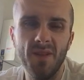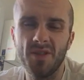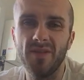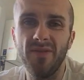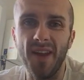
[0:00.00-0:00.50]

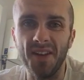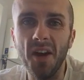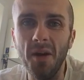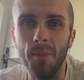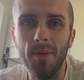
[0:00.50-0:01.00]
just fed
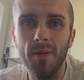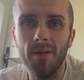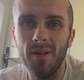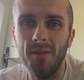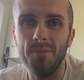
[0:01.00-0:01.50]
up.
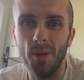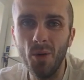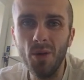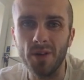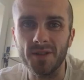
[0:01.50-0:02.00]
I'm
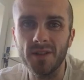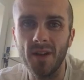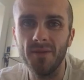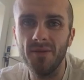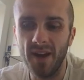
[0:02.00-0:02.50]
bored.
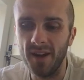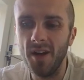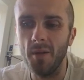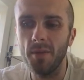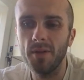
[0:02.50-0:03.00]
I'm fed
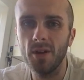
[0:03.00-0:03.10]
up.